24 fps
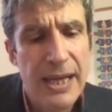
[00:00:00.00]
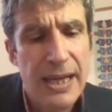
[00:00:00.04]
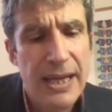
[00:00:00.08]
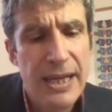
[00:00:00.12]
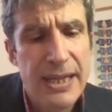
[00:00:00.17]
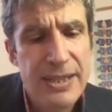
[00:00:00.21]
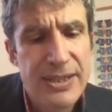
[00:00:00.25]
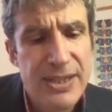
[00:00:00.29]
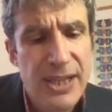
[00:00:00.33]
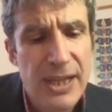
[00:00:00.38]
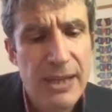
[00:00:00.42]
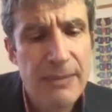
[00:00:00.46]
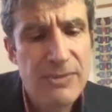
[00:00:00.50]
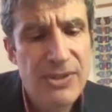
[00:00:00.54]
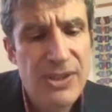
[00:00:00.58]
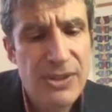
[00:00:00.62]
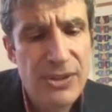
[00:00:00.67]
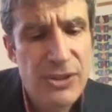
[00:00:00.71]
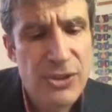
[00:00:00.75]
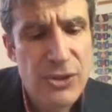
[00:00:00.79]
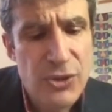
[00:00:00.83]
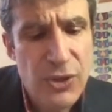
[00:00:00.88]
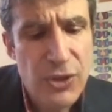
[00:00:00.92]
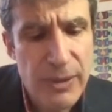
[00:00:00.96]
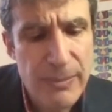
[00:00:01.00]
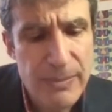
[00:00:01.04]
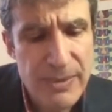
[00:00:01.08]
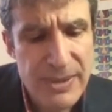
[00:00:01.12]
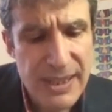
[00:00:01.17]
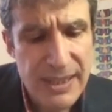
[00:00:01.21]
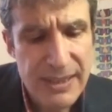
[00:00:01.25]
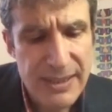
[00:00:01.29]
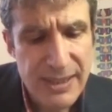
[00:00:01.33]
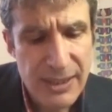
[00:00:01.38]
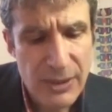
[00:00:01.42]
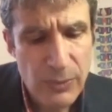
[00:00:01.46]
In terms of the
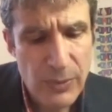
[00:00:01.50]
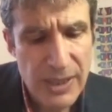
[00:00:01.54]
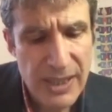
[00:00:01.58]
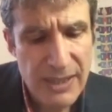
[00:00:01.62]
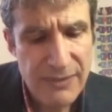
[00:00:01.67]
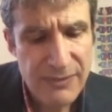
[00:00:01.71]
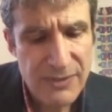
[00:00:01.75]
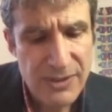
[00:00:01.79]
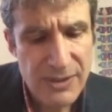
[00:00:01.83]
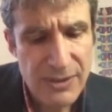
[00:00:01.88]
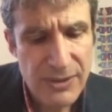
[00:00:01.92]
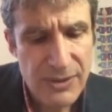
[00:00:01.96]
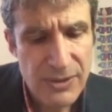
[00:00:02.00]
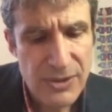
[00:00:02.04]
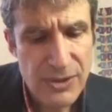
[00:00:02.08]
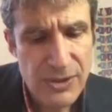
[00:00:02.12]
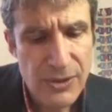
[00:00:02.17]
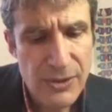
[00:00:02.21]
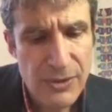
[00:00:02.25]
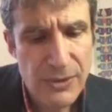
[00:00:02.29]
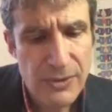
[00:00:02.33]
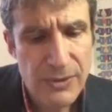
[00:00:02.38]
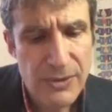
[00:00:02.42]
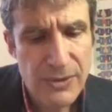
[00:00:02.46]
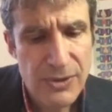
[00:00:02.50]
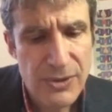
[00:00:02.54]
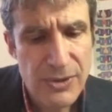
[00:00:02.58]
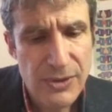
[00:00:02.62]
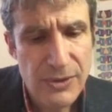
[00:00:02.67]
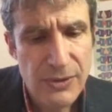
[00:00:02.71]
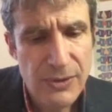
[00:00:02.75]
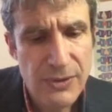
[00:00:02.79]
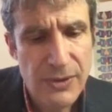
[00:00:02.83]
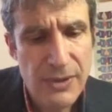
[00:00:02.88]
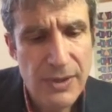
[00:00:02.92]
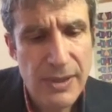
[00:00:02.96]
treatment, I think we have to, to,
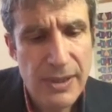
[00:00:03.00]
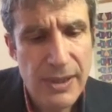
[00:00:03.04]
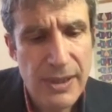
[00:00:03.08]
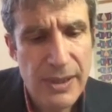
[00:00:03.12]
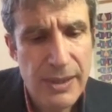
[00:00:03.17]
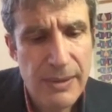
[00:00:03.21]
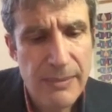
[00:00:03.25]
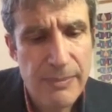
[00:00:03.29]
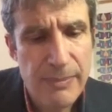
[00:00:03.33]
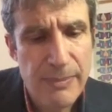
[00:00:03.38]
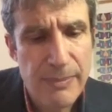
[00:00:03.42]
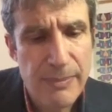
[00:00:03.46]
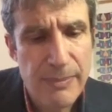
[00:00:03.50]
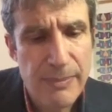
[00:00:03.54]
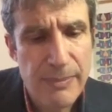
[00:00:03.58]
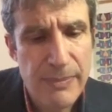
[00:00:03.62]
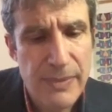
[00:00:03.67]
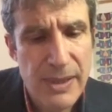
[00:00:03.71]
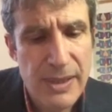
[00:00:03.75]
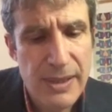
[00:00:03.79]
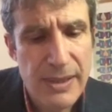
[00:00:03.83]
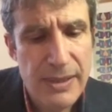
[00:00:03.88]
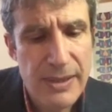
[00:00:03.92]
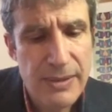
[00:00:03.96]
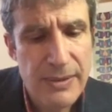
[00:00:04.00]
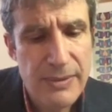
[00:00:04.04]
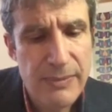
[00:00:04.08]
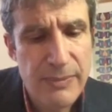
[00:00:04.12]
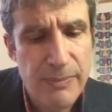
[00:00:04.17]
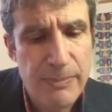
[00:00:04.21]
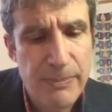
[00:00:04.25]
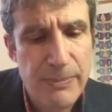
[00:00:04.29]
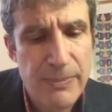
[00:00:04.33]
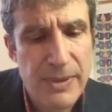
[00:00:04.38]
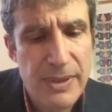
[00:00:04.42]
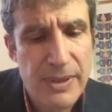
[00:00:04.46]
to uh,
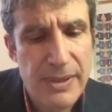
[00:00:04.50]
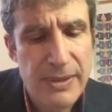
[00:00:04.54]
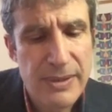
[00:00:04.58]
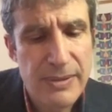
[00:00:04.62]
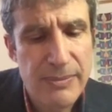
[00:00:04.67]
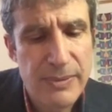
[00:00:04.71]
uh,